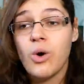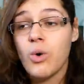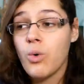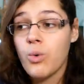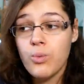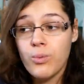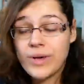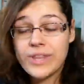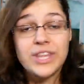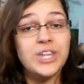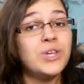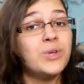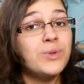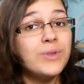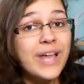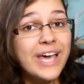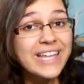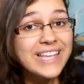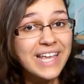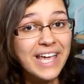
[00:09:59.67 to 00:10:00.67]
or whether you
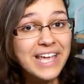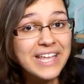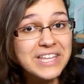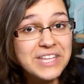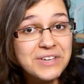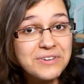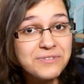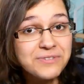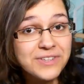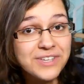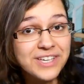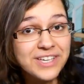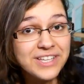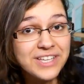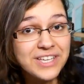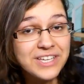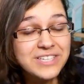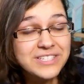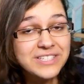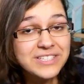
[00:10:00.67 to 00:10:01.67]
liked any of the
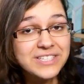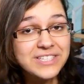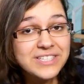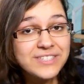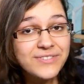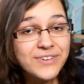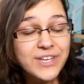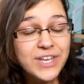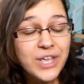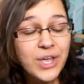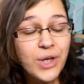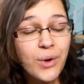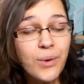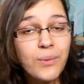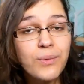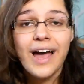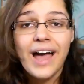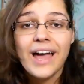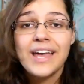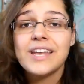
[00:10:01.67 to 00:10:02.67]
ideas in this
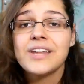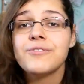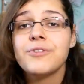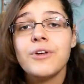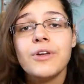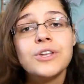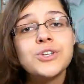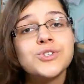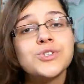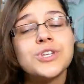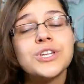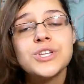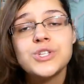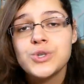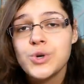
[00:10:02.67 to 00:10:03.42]
video. And if you're interested in